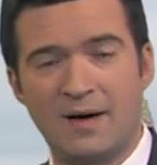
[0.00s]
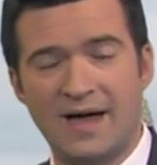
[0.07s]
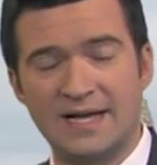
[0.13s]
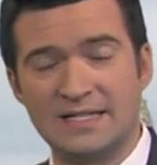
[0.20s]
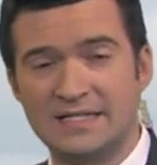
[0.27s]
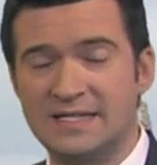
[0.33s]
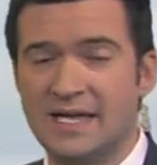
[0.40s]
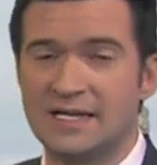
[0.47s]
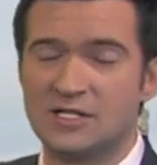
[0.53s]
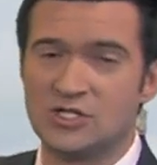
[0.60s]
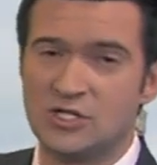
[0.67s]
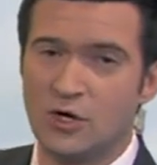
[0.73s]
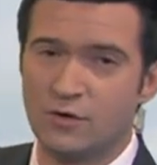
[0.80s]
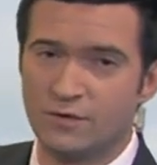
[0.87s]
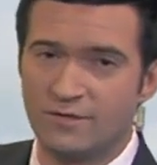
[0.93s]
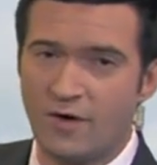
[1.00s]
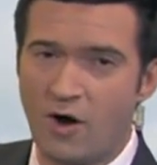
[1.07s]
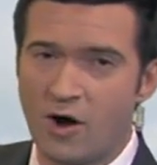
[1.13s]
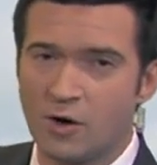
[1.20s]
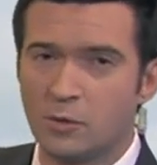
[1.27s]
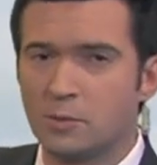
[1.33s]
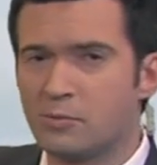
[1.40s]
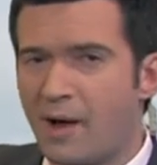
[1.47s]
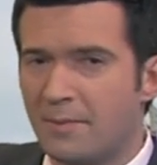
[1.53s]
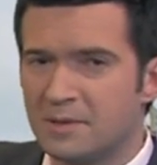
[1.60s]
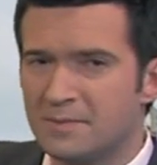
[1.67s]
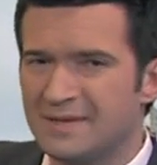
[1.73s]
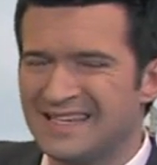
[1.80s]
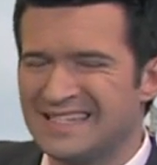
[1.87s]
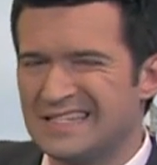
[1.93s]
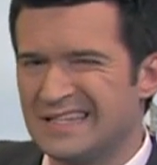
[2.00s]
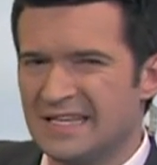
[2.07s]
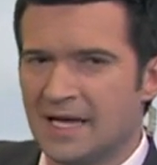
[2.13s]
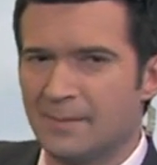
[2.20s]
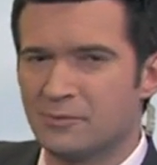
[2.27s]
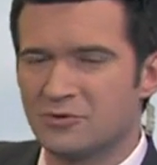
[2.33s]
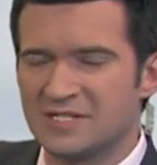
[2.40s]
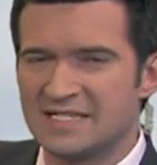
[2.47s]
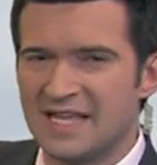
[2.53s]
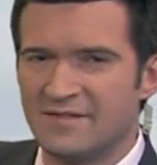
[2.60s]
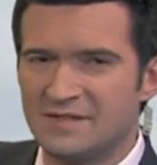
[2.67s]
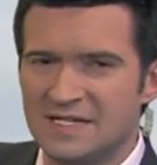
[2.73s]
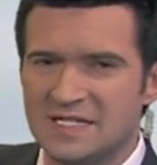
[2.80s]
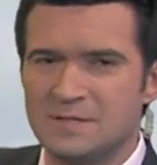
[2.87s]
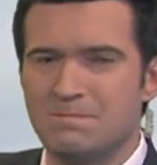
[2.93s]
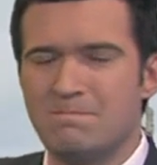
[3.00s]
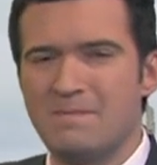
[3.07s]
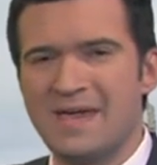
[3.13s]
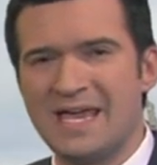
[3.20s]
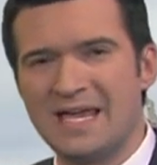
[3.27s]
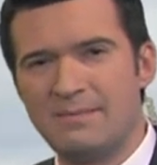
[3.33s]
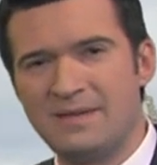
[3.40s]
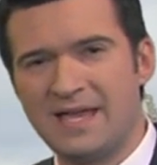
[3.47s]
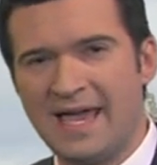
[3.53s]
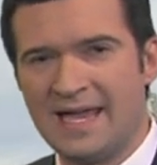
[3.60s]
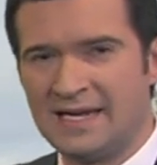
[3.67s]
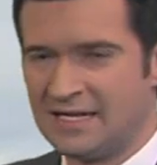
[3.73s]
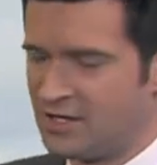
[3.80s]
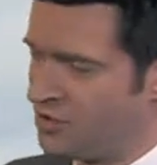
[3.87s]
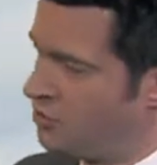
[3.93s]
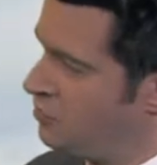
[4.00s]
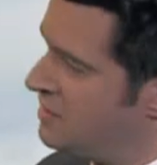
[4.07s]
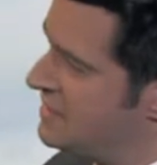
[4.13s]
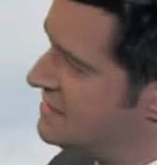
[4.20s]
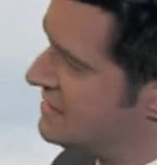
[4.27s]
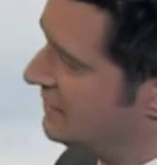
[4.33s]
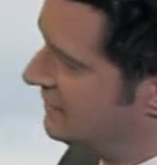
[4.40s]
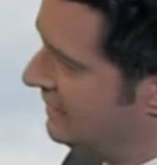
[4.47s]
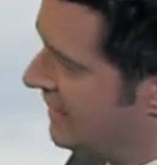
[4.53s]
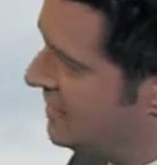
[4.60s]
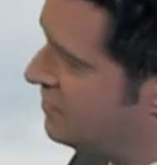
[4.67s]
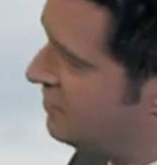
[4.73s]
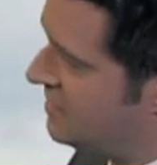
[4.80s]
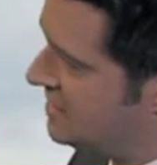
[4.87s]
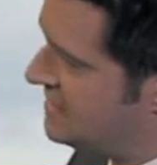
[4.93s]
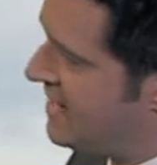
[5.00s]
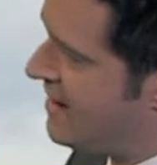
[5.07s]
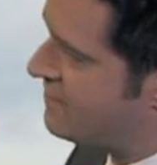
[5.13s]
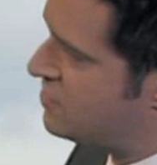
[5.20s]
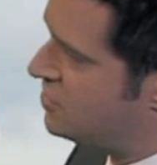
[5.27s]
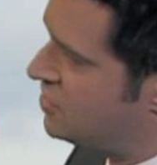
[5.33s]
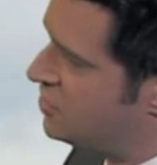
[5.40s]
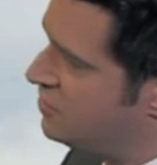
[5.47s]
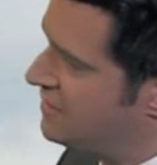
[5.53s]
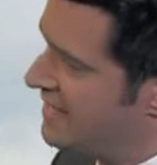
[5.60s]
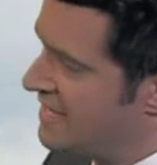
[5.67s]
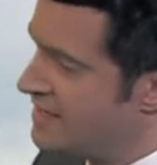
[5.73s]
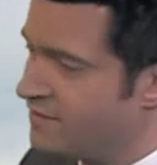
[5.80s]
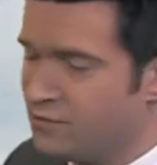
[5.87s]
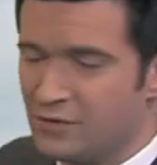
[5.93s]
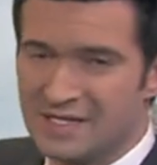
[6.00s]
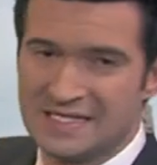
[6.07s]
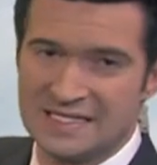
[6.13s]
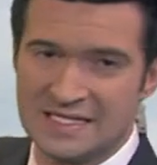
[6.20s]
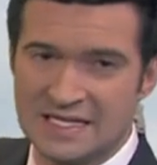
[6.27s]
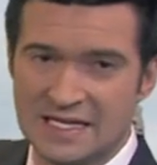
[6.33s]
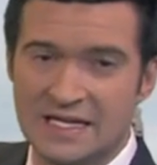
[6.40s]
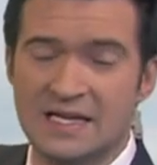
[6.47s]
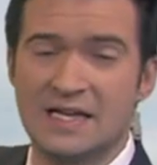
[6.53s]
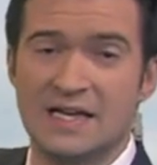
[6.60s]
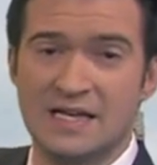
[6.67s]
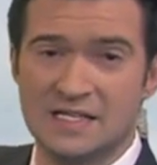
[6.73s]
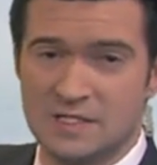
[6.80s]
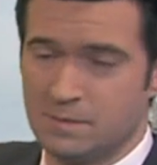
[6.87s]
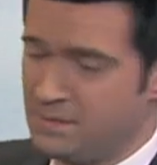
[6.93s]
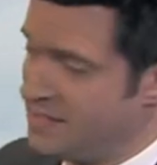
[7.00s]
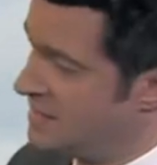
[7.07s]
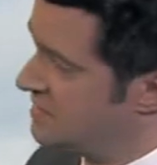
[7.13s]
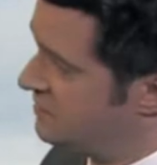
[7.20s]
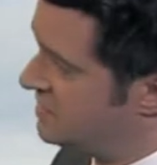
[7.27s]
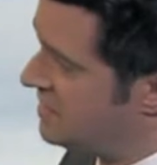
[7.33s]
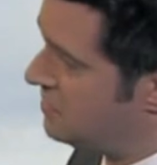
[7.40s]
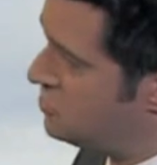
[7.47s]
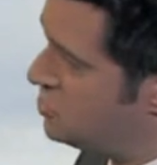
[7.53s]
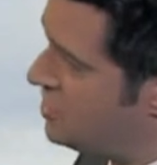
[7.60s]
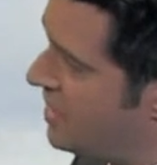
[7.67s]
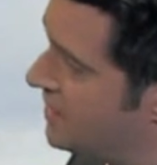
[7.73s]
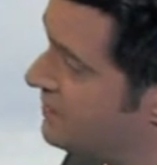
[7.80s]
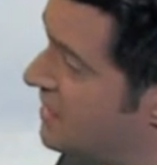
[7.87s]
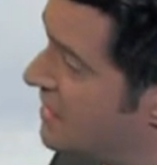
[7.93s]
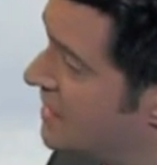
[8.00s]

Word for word: high today so far. We'll probably be into the upper 70s, maybe 80 degrees later this afternoon if we see some peaks of sunshine.